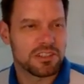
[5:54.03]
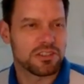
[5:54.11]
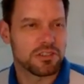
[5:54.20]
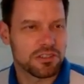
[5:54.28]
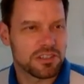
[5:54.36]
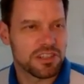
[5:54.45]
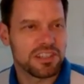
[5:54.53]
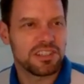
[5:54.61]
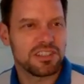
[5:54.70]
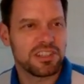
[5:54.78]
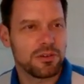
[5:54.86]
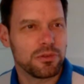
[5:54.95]
So this
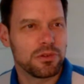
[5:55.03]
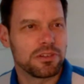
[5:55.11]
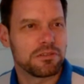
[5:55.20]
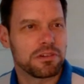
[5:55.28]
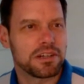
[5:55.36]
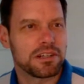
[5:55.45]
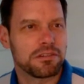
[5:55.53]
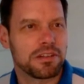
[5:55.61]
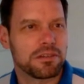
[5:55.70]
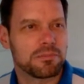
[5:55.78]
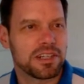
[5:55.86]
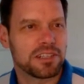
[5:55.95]
is how you
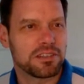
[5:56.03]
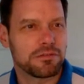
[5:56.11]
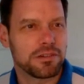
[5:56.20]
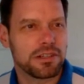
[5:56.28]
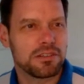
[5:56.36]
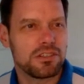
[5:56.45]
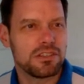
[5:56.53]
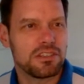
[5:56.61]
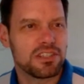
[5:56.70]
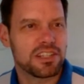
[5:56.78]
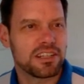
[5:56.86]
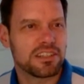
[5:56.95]
define custom
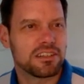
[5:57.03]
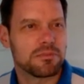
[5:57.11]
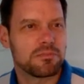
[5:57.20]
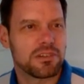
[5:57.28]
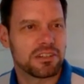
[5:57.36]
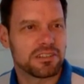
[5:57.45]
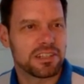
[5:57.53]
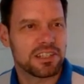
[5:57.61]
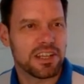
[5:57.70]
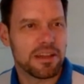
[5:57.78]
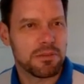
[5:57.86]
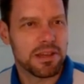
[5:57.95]
functions that
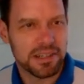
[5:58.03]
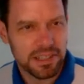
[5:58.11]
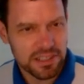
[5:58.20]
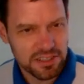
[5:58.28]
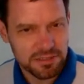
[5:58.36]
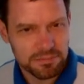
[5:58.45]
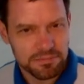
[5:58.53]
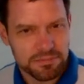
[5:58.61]
address APIs.